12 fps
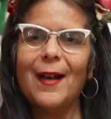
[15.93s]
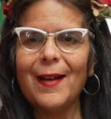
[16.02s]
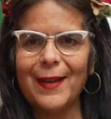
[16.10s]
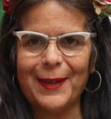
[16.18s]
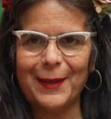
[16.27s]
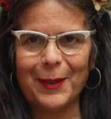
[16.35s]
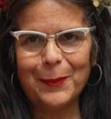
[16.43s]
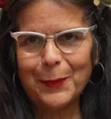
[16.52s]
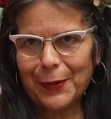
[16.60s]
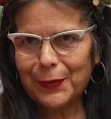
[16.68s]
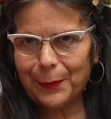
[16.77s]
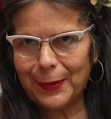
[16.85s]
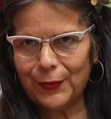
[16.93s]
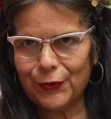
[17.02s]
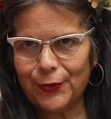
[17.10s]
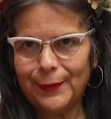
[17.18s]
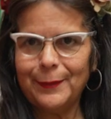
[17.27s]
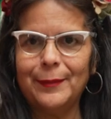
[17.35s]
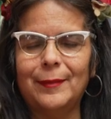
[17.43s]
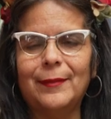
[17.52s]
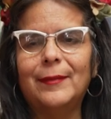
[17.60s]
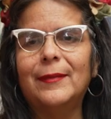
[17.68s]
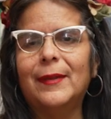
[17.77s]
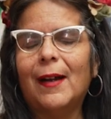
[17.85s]
Hi, I'm Mother Pigeon,
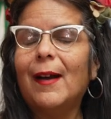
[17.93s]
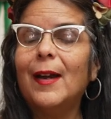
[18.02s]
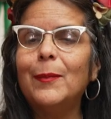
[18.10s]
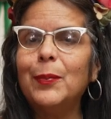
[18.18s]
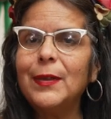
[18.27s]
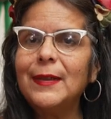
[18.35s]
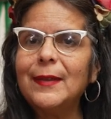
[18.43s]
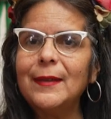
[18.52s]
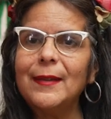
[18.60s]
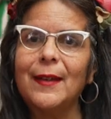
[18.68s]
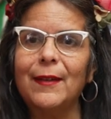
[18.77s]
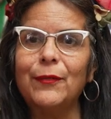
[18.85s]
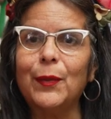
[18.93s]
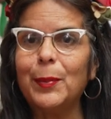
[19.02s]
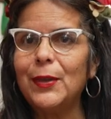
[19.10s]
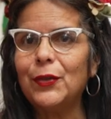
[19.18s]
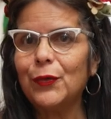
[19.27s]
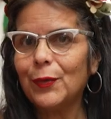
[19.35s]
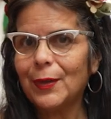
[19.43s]
the High Priestess of the Pigeon